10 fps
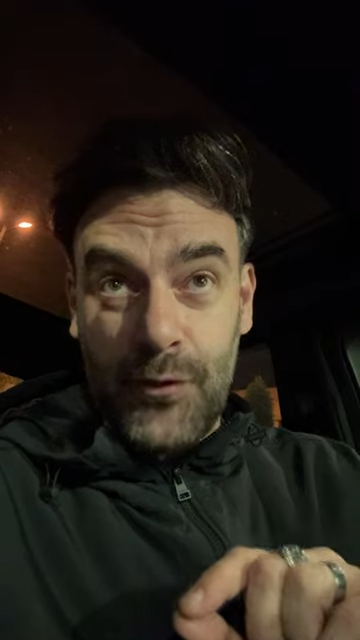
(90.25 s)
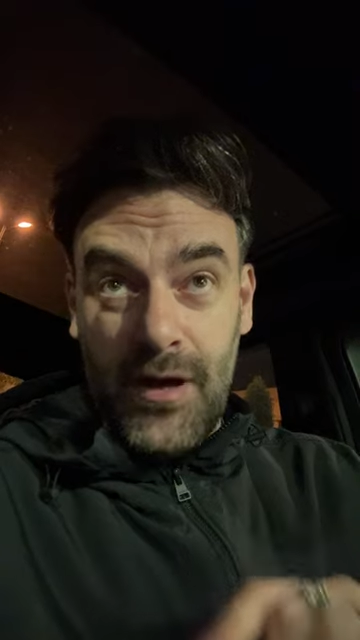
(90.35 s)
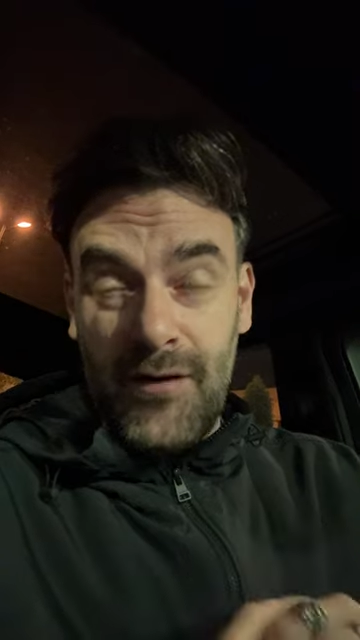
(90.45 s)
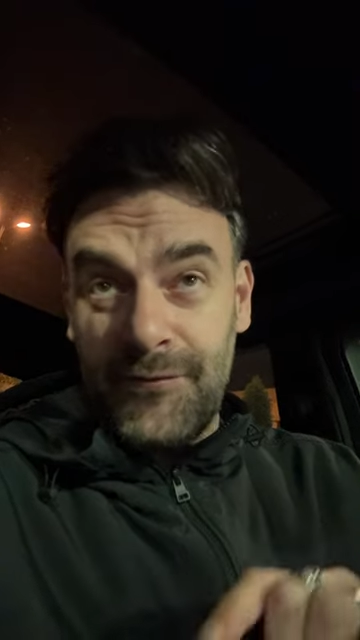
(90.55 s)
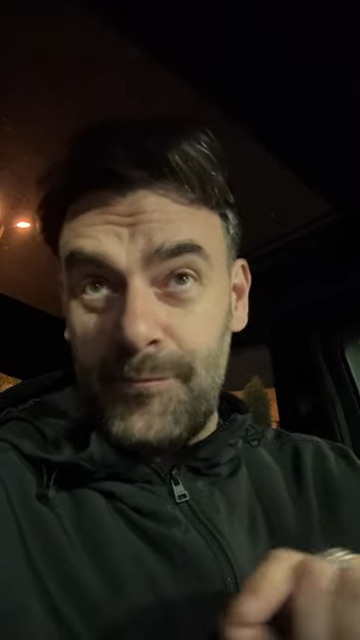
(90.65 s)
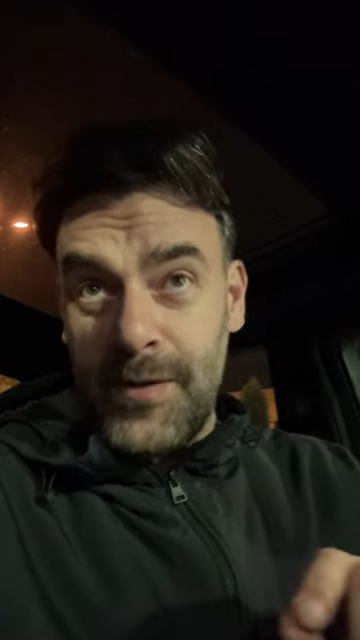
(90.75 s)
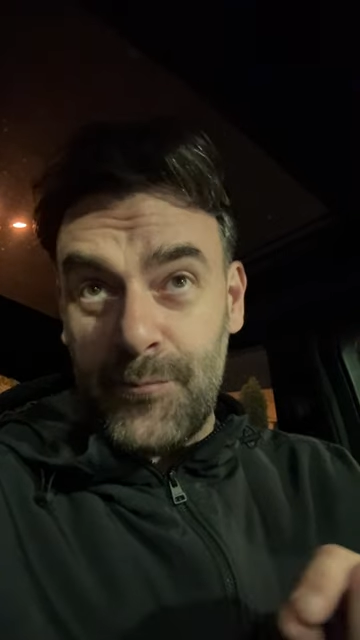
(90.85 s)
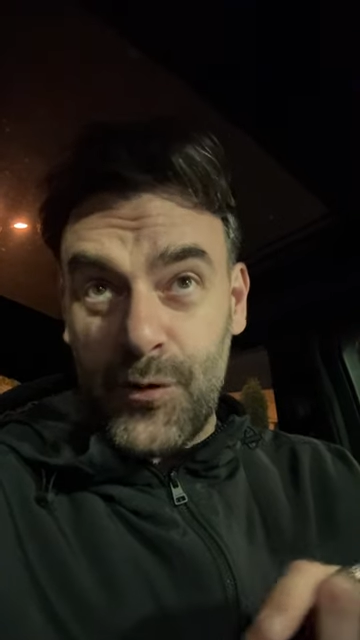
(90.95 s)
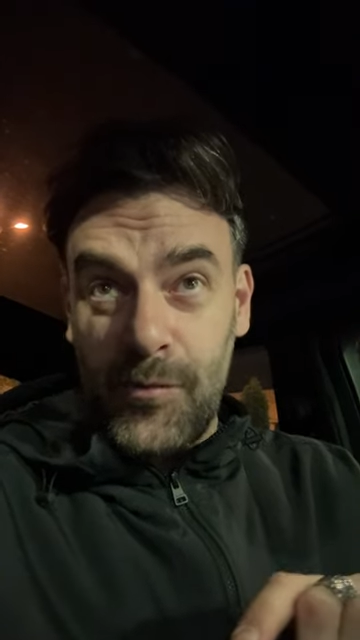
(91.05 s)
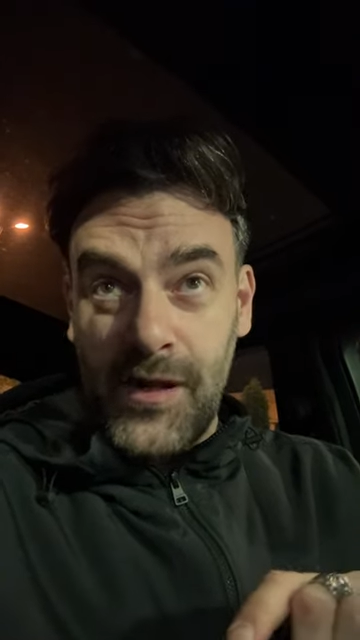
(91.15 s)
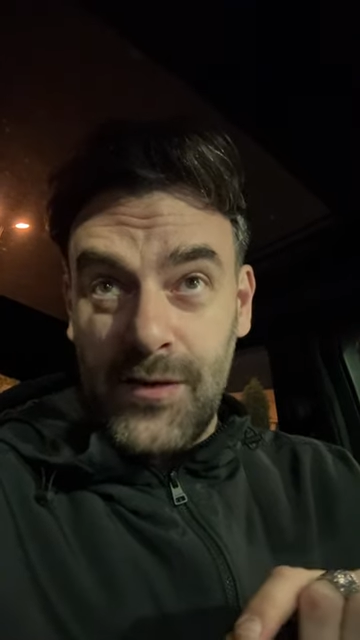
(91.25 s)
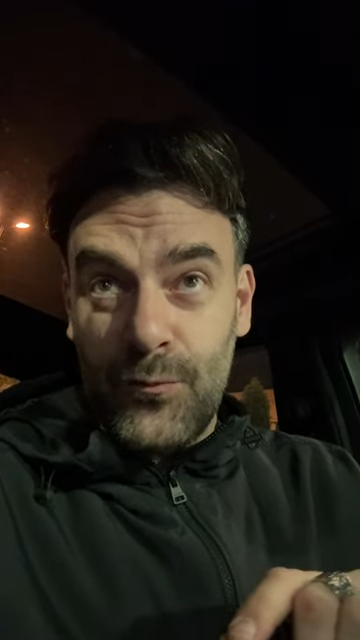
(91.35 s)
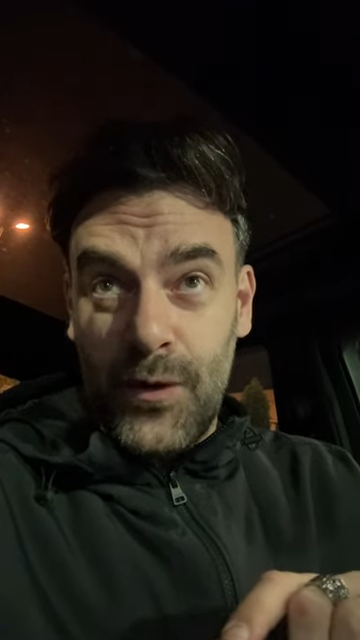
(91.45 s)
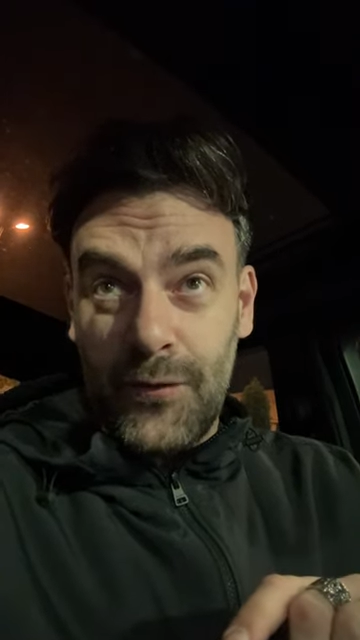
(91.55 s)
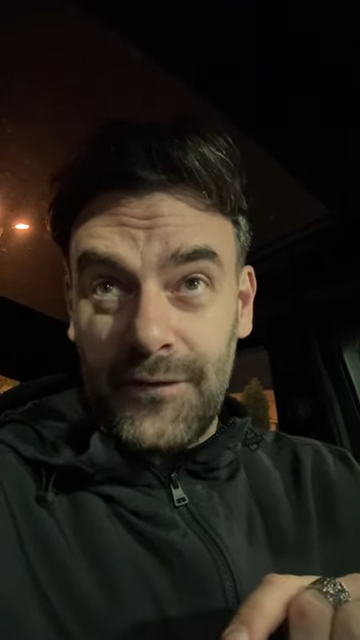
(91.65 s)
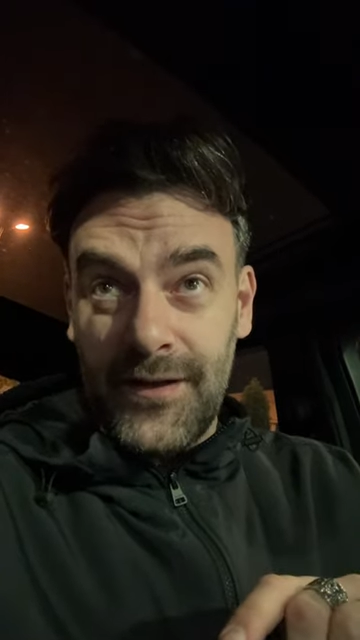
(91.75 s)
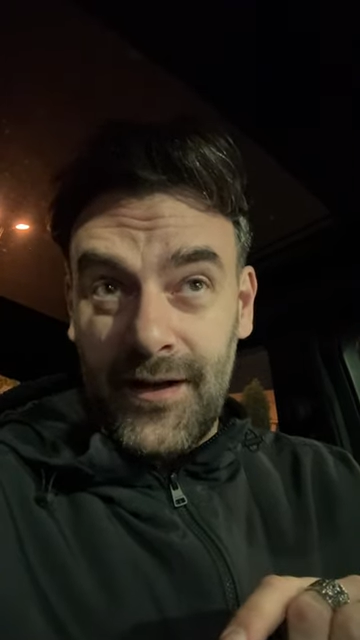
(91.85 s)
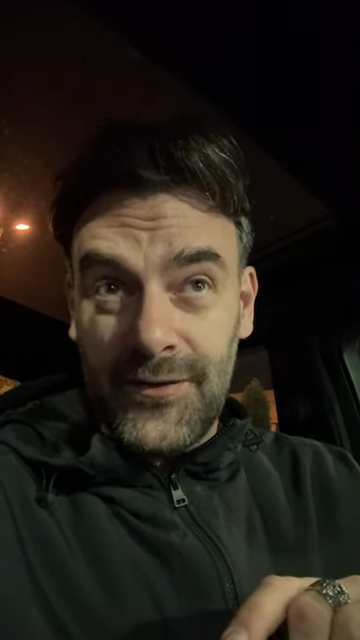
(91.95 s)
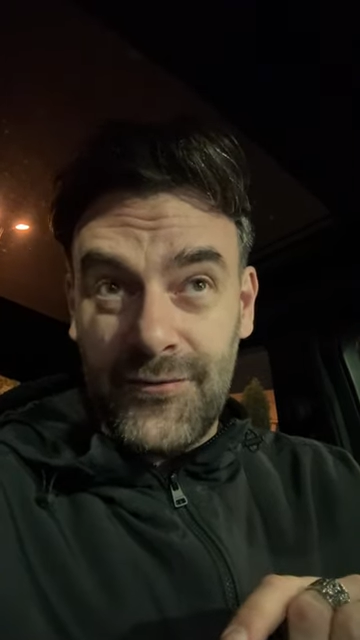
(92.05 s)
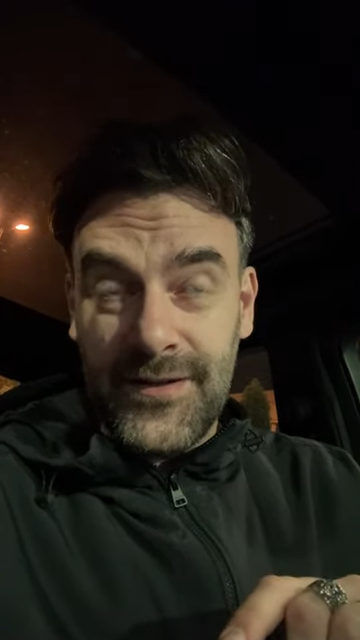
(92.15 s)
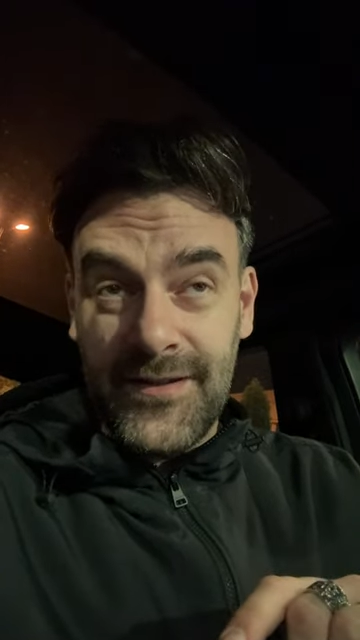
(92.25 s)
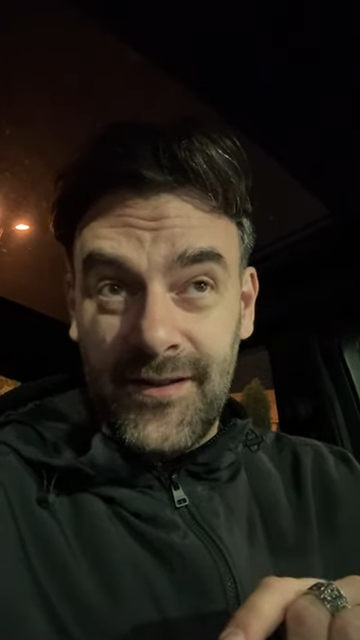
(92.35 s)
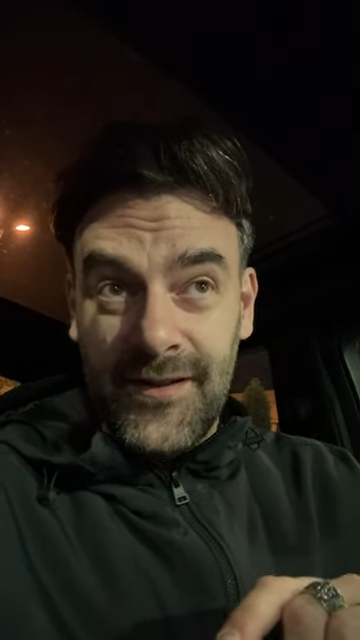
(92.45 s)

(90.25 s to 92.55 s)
I've been probably in one of the 100,